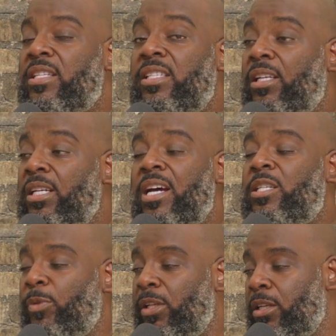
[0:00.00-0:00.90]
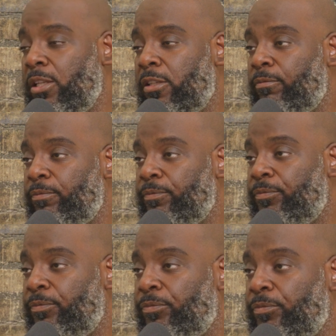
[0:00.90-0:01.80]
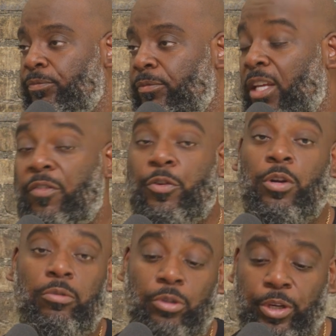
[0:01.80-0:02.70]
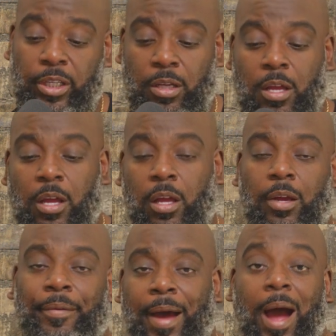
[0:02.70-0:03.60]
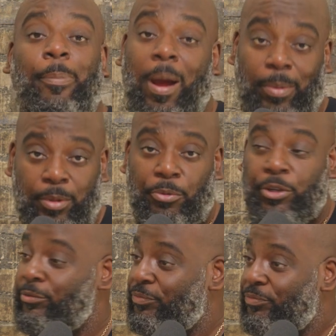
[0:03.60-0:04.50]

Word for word: mm-hmm. the city desperately needs it. And if you don't mm-hmm. do it, I probably will.